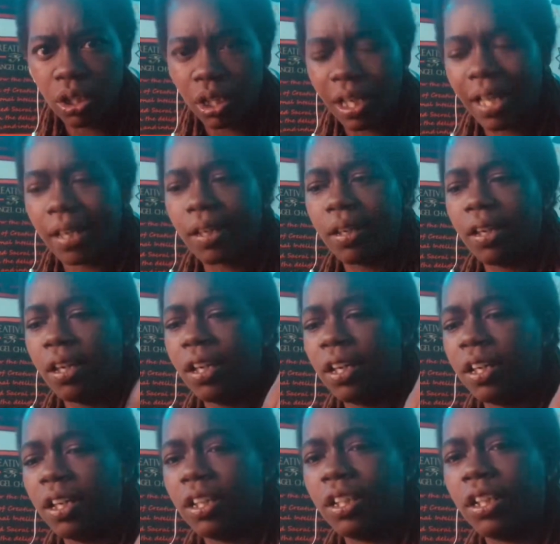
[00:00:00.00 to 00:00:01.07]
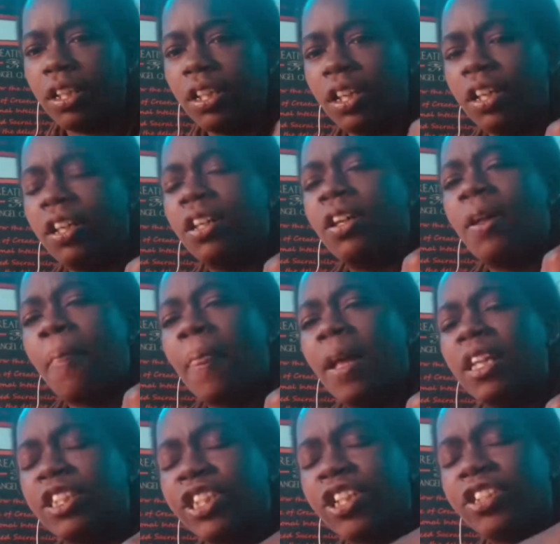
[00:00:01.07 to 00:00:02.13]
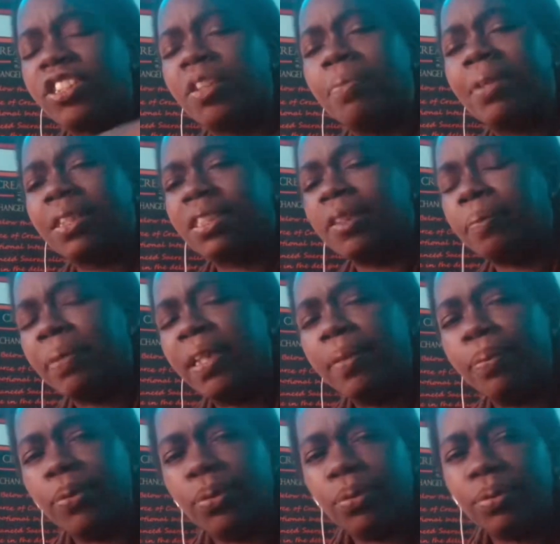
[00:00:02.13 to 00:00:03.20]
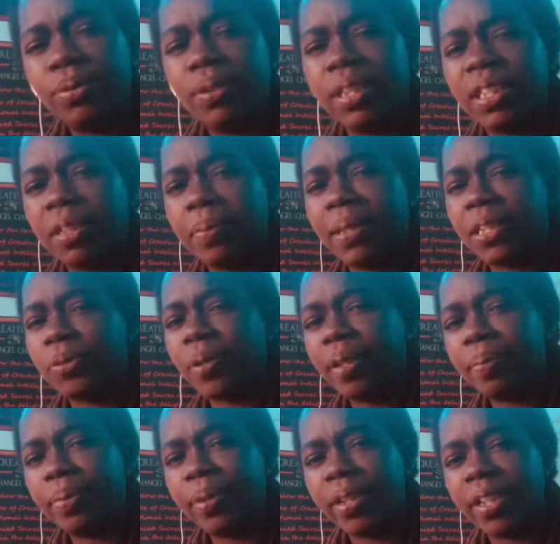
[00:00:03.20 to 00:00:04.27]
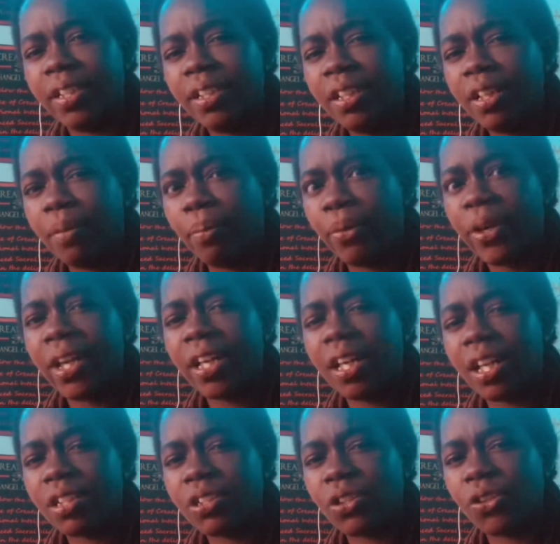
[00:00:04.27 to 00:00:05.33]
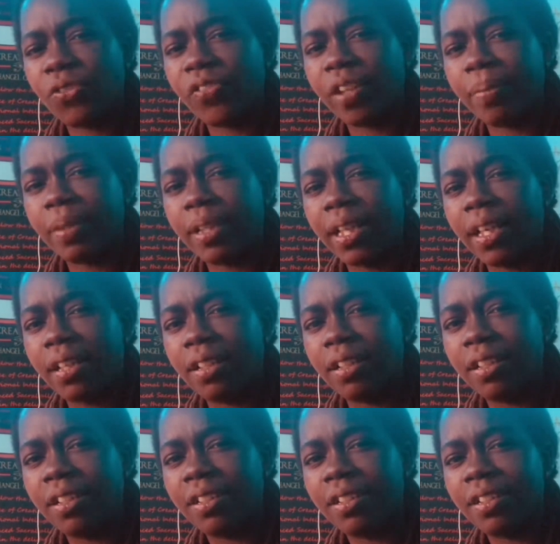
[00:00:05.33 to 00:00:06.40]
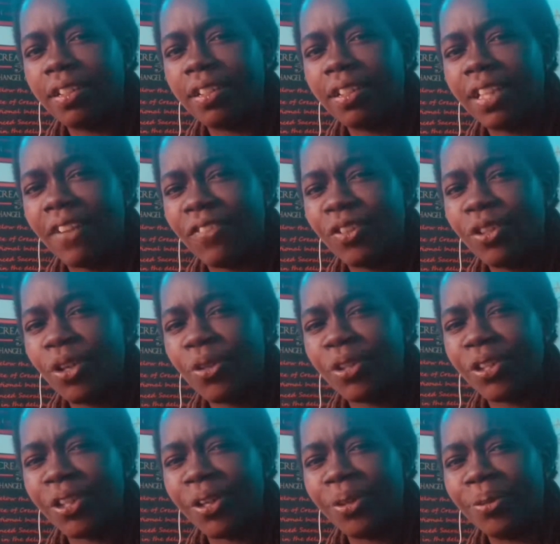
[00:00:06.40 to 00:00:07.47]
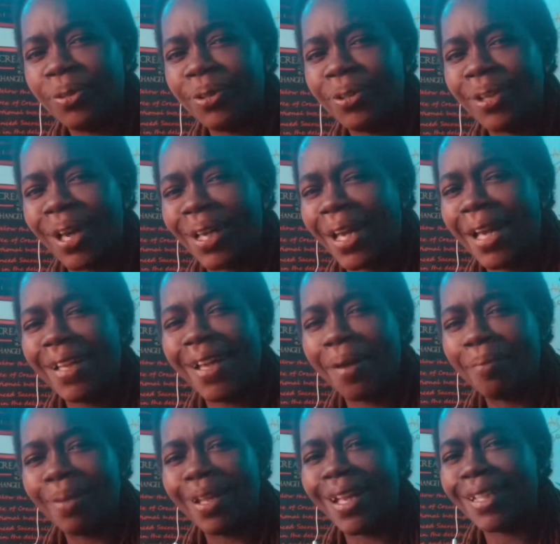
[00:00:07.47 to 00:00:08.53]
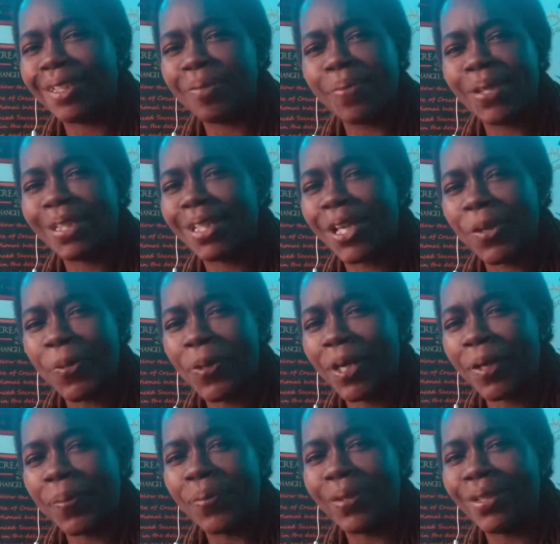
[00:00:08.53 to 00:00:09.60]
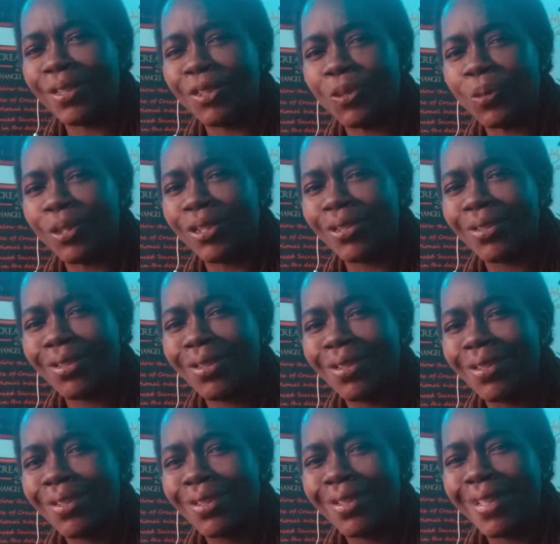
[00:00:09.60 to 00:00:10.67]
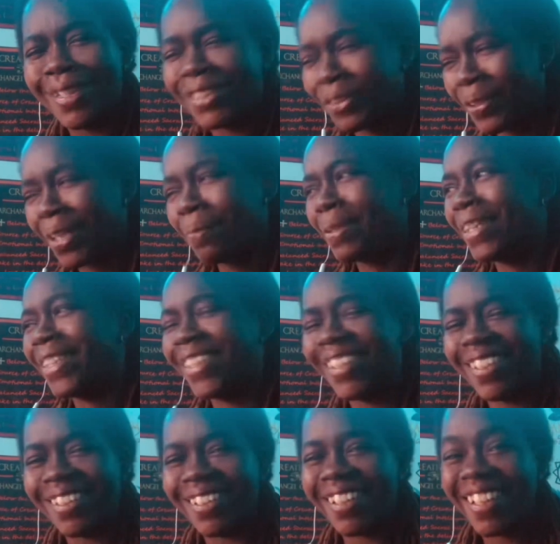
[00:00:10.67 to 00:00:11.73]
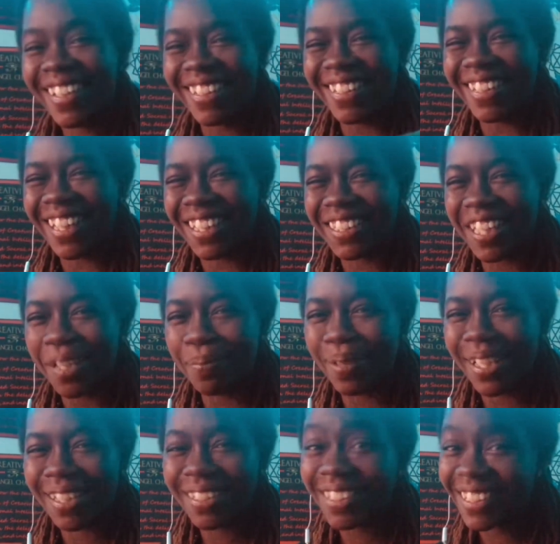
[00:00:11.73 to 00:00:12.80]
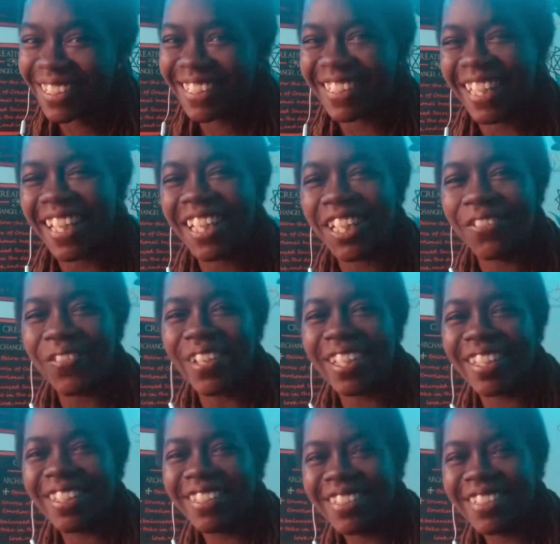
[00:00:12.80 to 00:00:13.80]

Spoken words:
like a church amongst the people is the best way to put it. Bringing our soul family together. If you know, you know. That's the best kind of way I can put it into words. So I made it here. Y'all stay blessed, stay elevated.